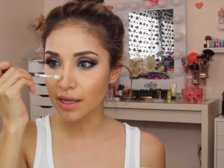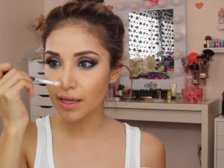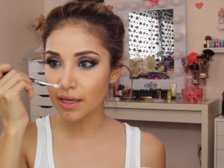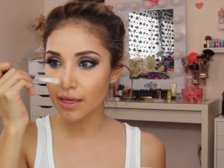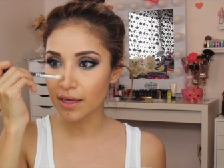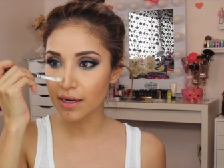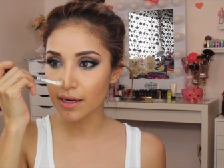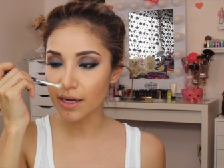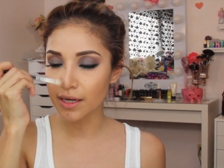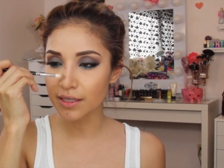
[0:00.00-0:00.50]

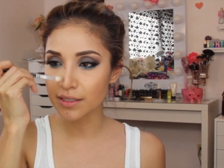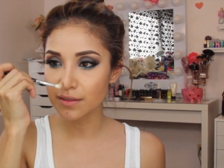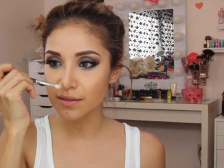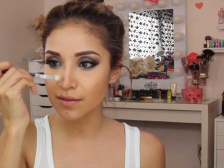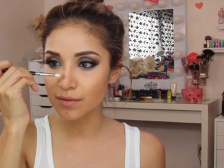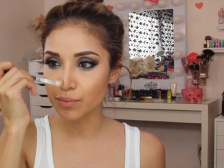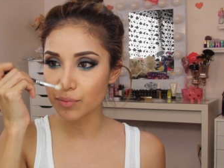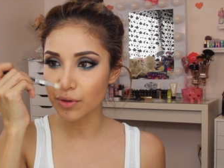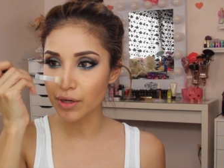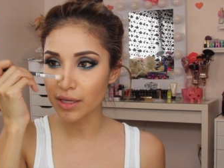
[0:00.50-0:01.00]
and I
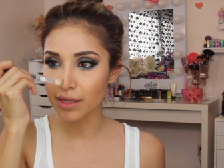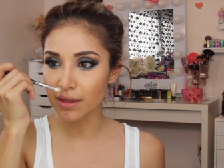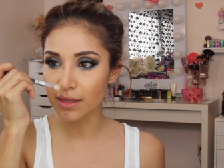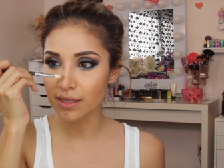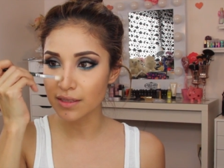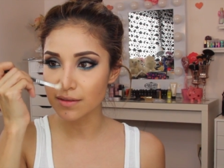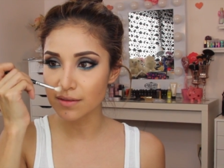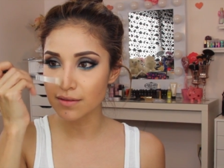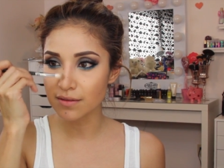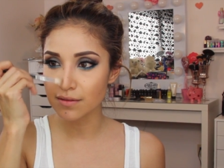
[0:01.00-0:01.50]
just bring
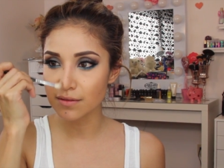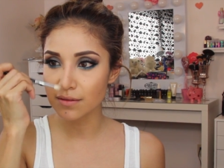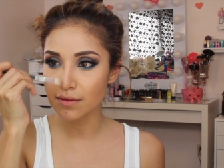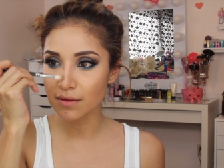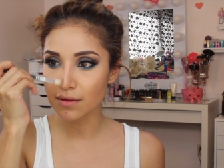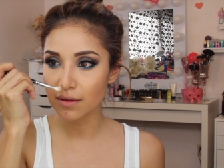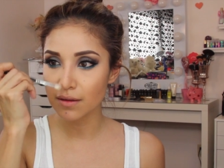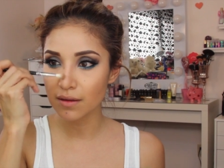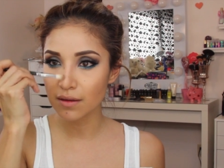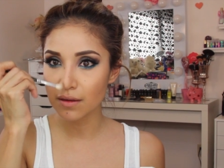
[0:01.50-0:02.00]
this
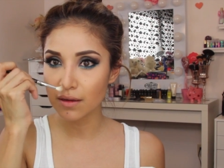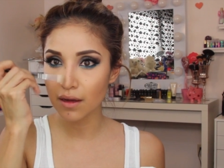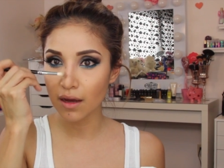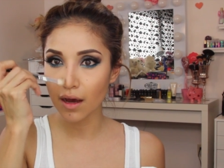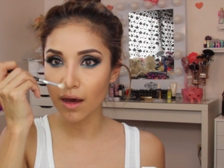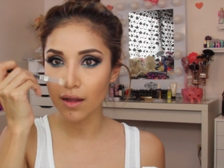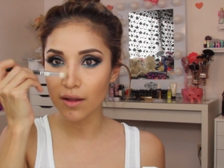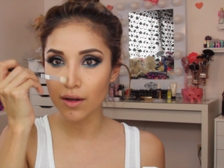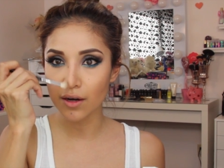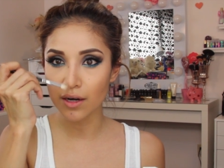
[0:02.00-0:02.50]

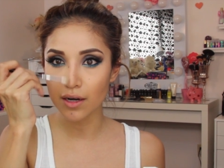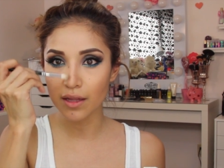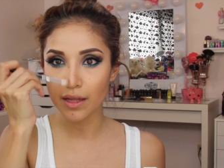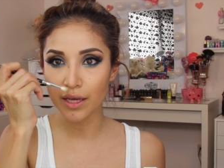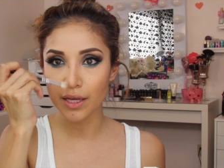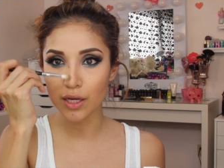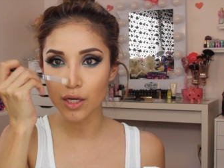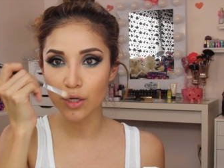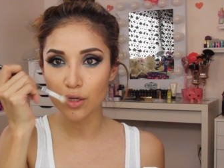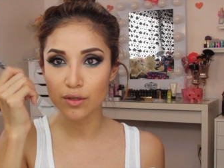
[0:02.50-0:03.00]
color
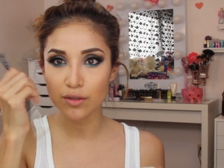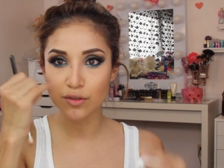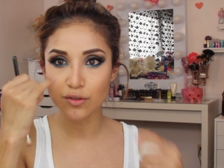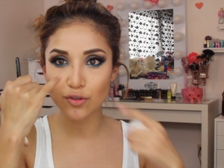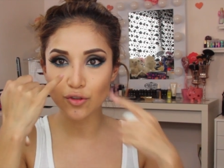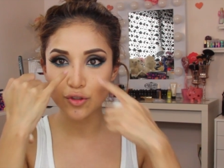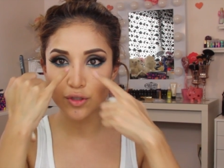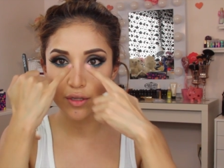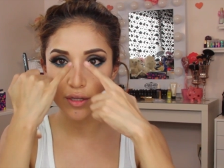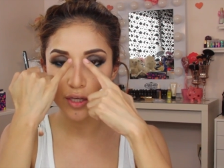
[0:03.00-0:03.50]
like
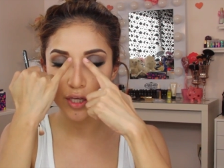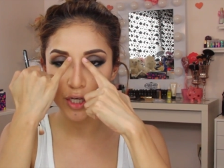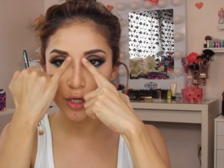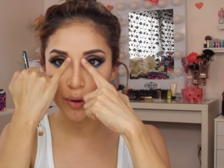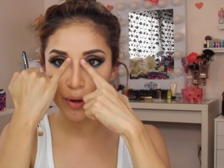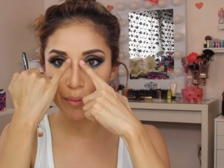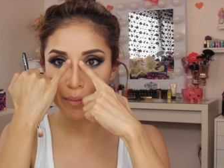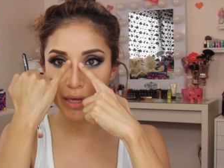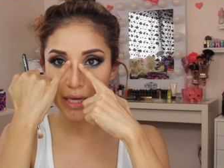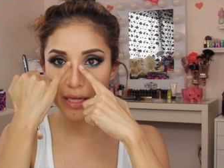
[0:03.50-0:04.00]
you
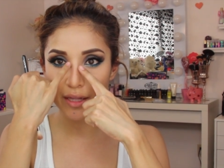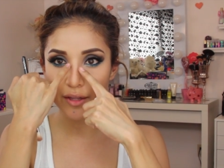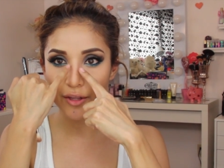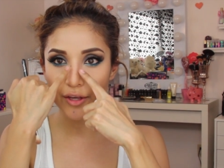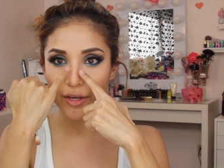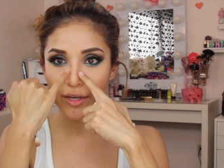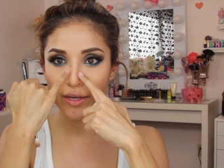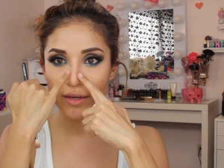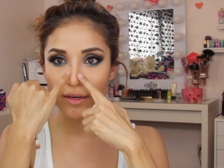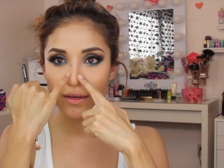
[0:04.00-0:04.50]
know I make it
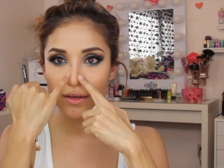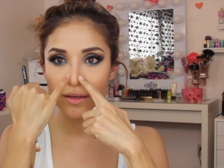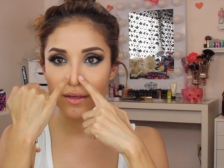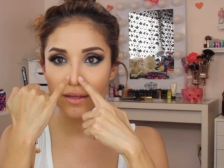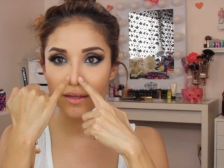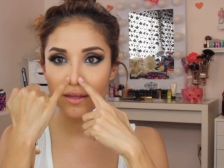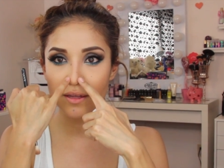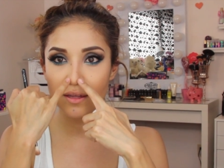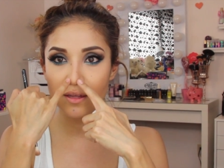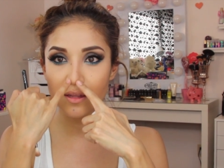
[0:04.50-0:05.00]
look
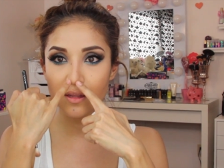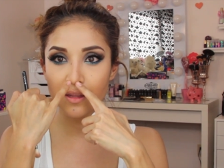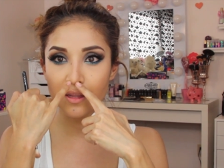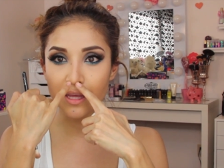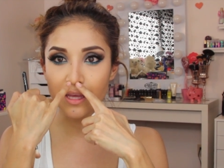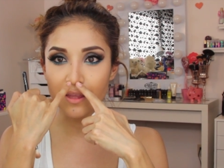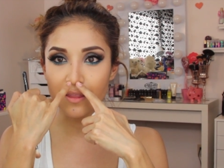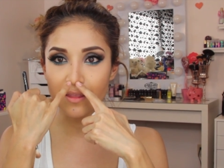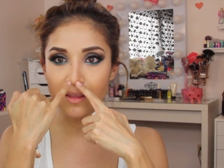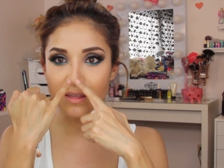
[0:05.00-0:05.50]

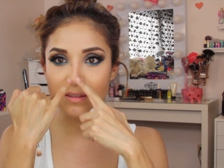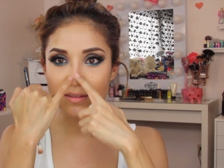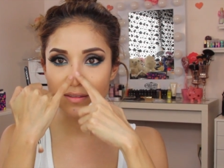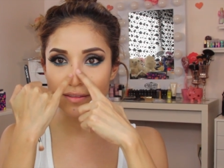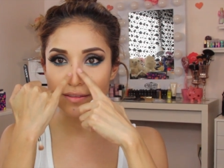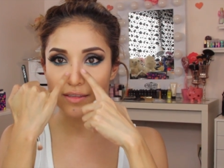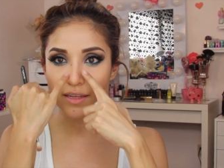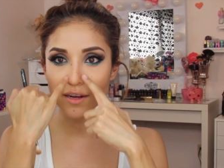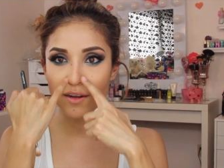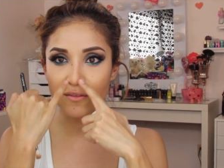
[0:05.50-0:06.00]
like this
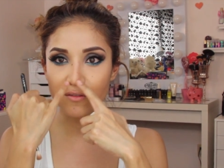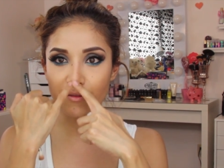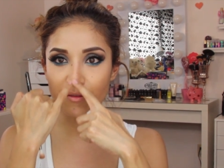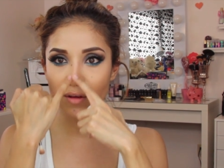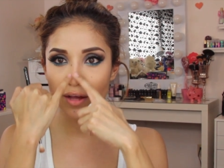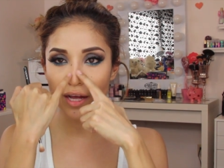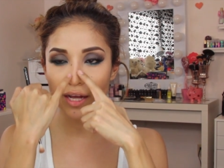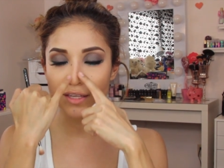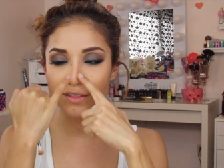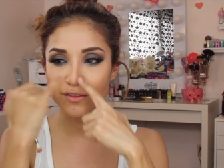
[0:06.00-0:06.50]
instead of
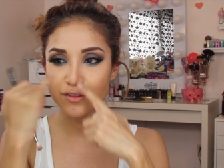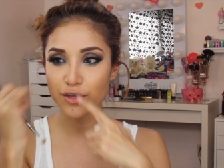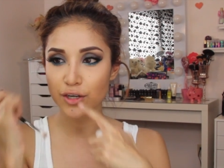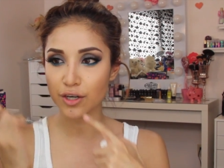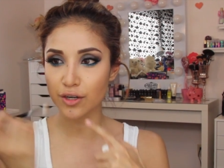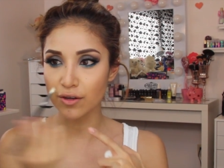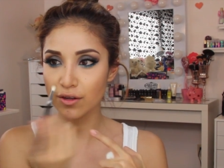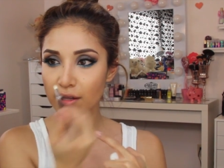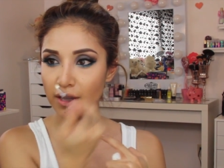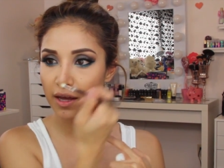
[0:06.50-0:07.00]
a
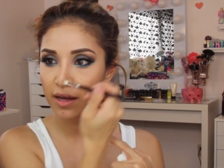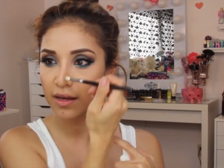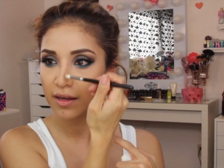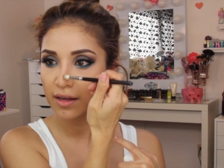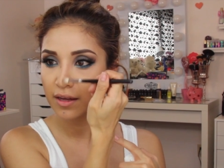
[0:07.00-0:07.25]
circle.